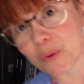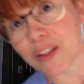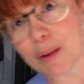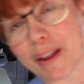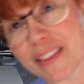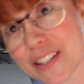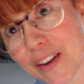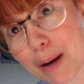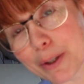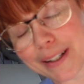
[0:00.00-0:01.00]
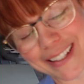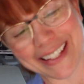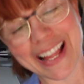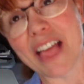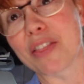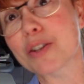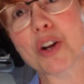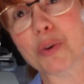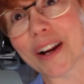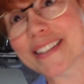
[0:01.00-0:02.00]
thing about this fabric, there's
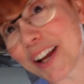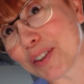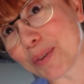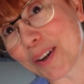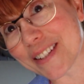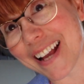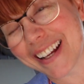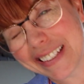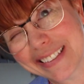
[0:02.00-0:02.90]
no right side or wrong side.